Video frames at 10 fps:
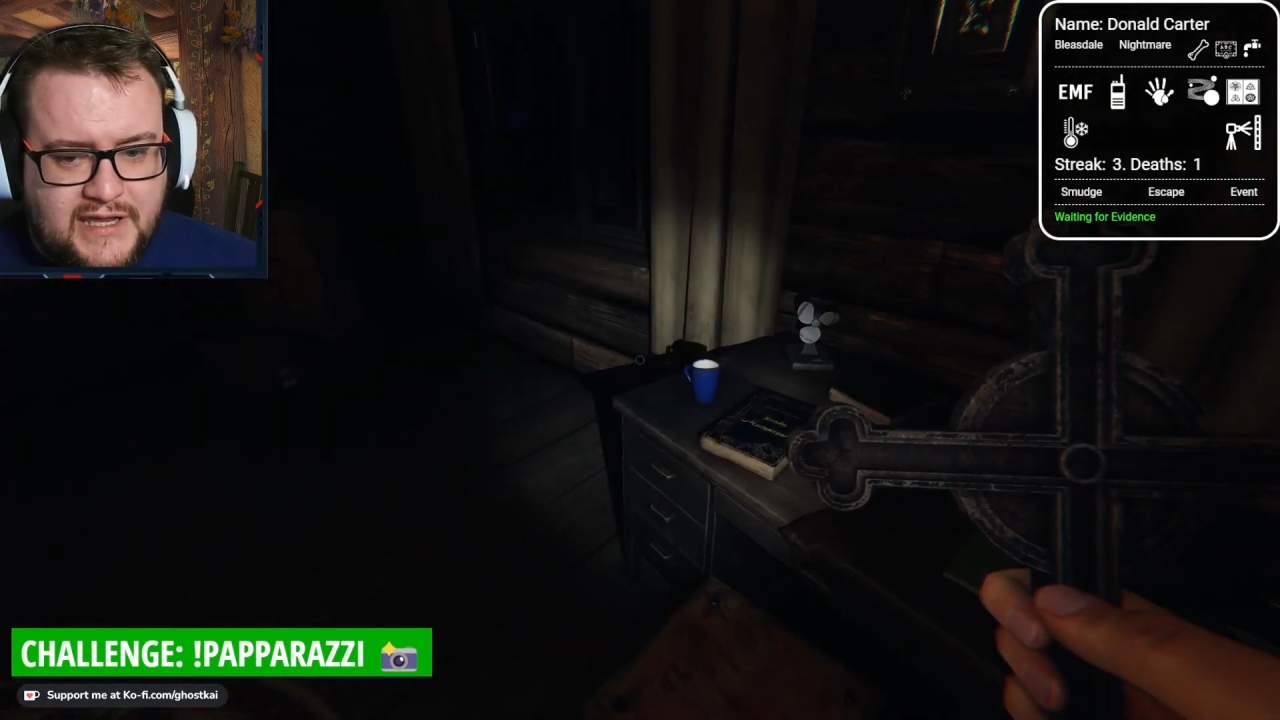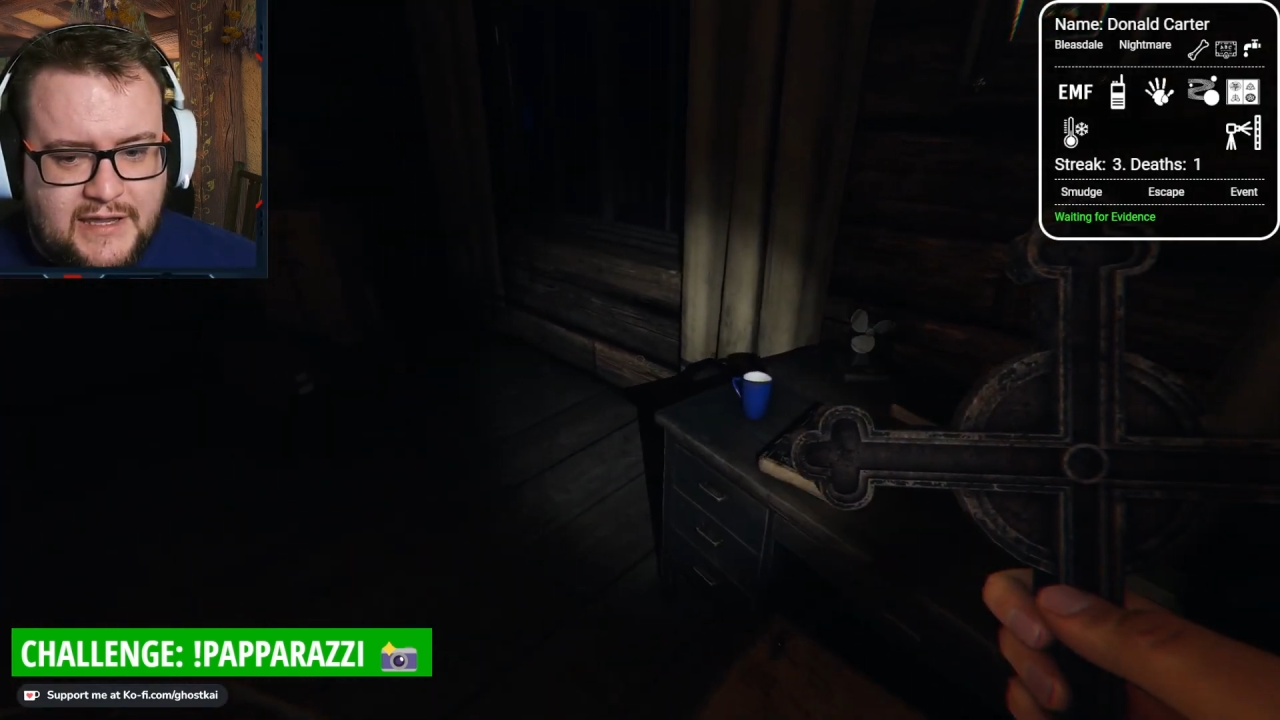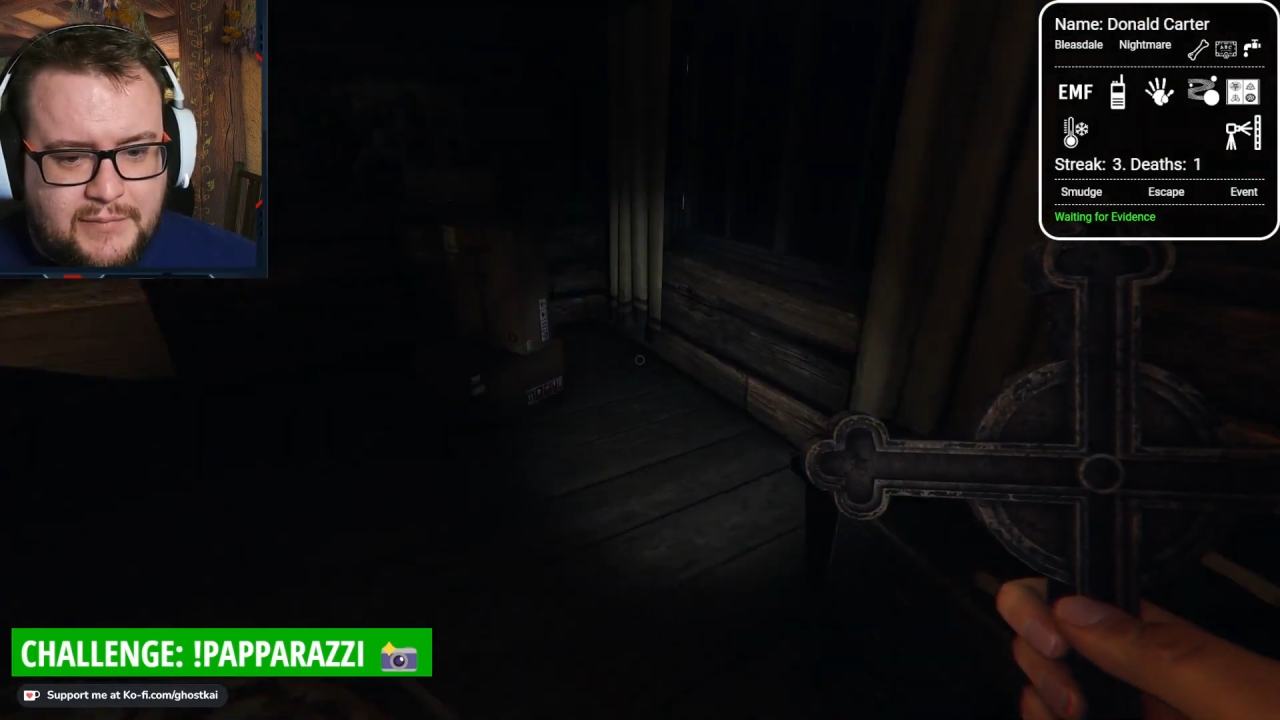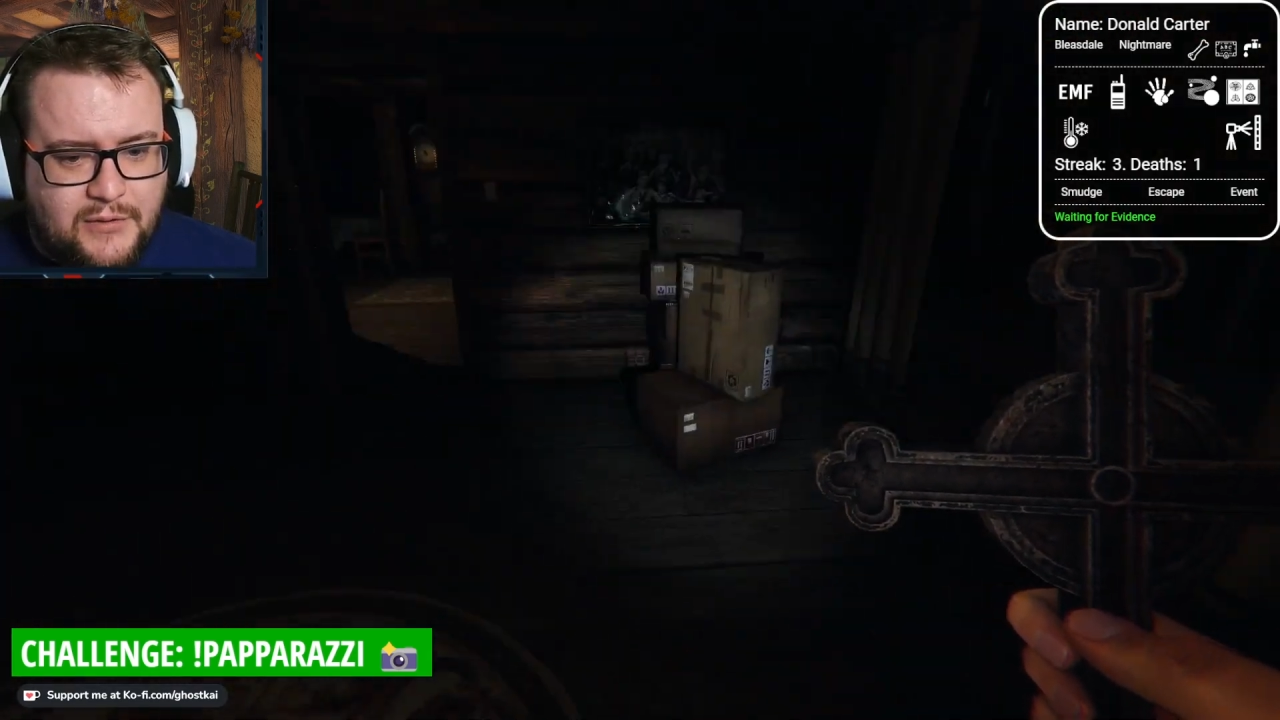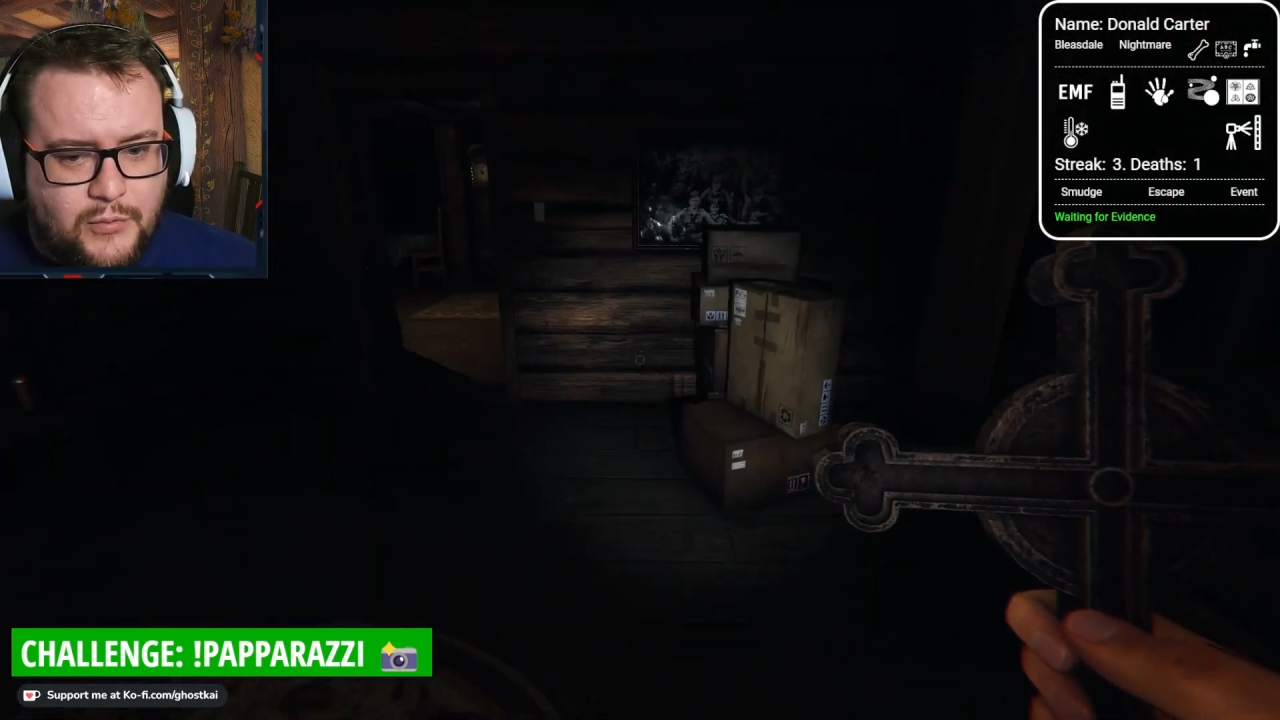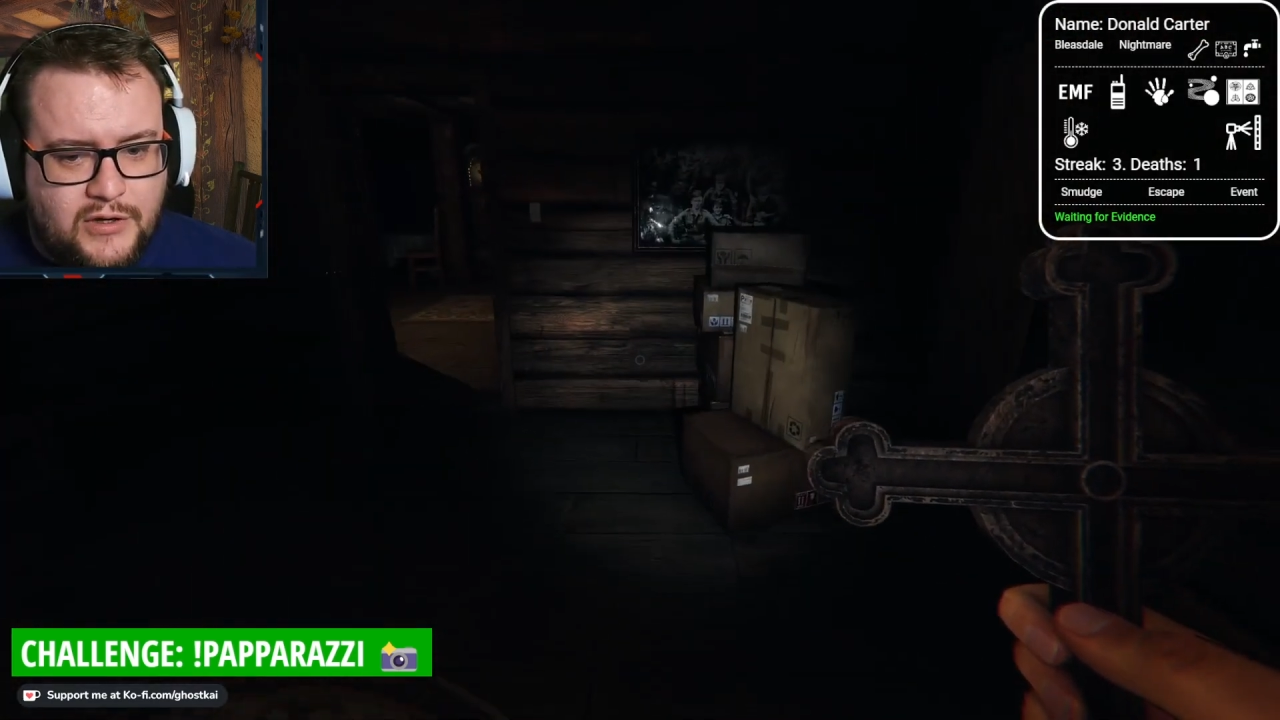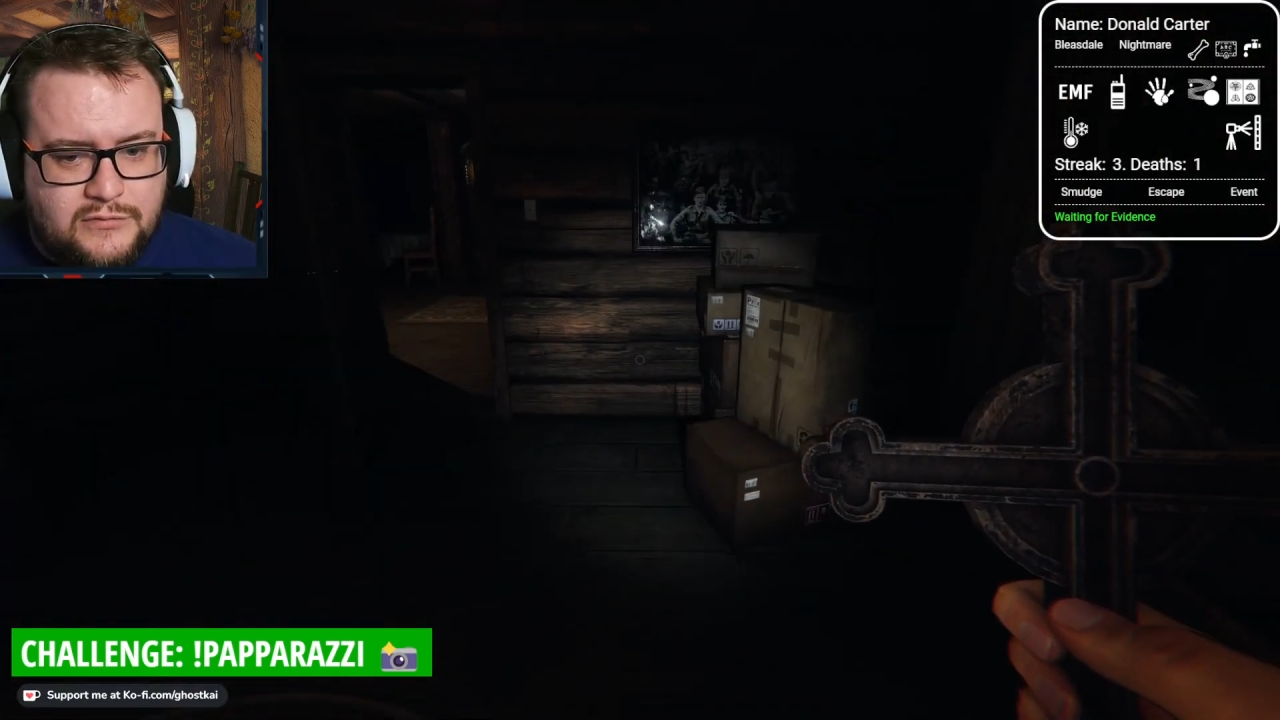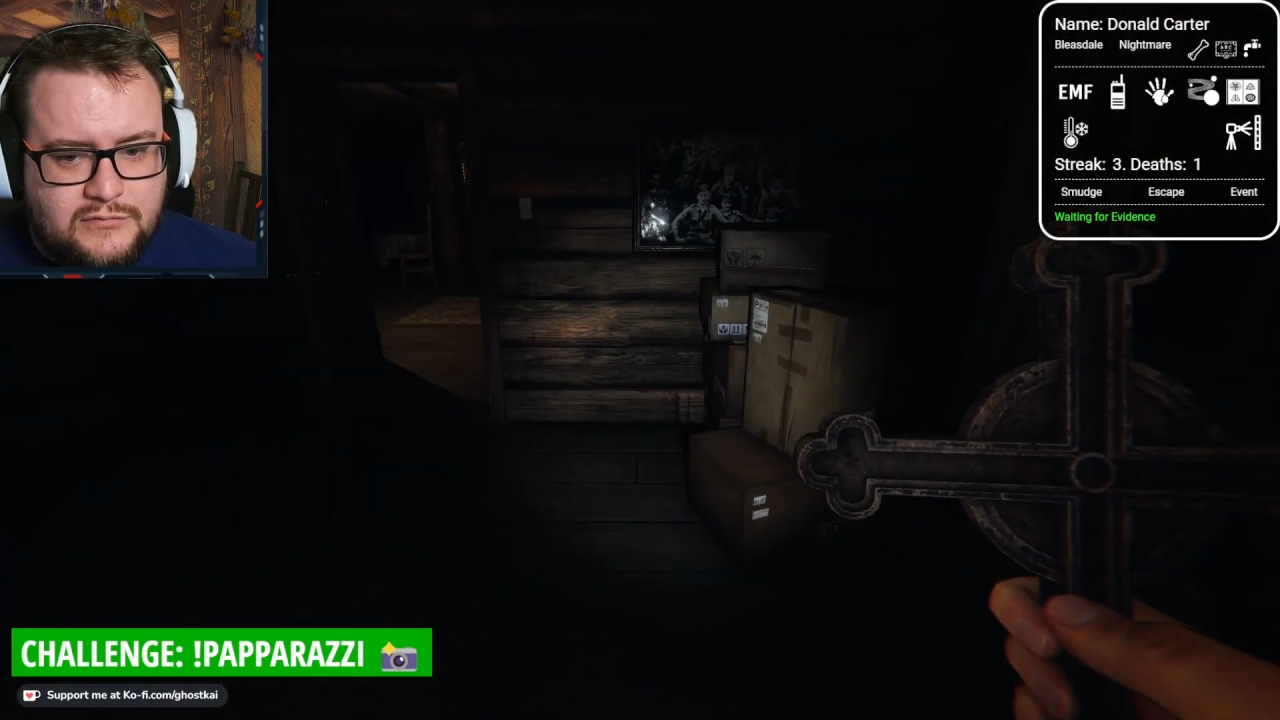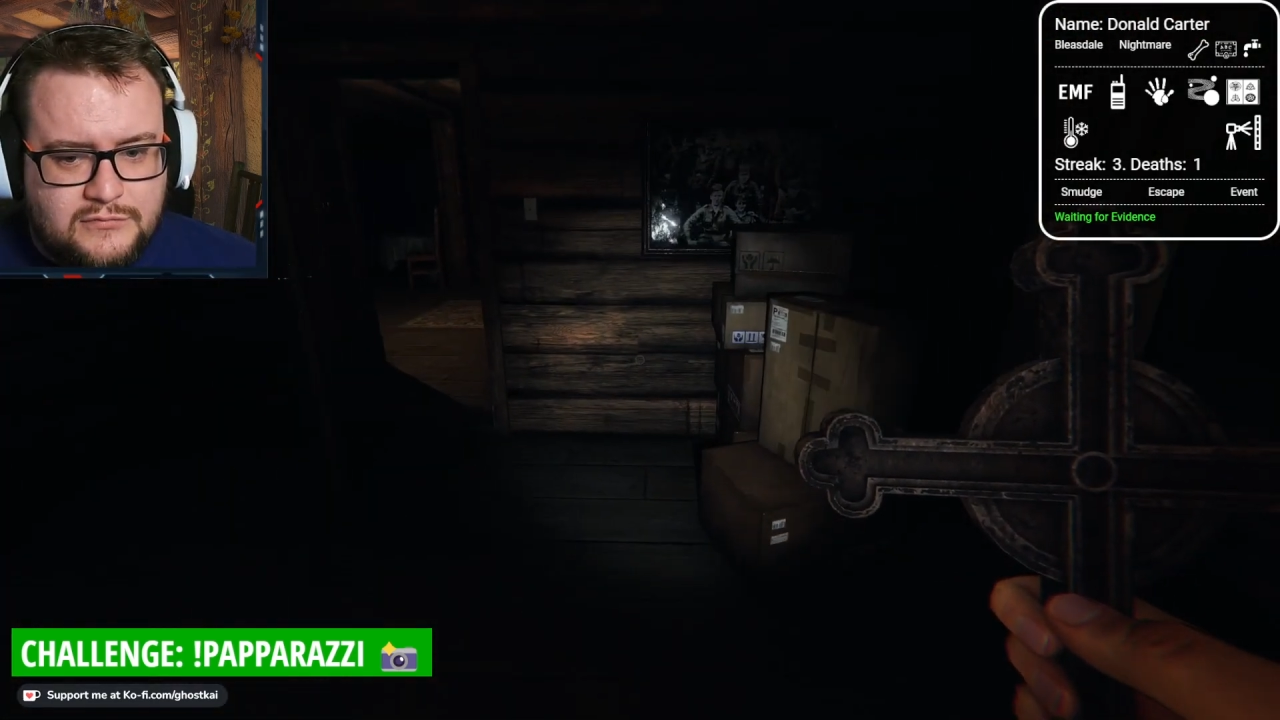keeping well.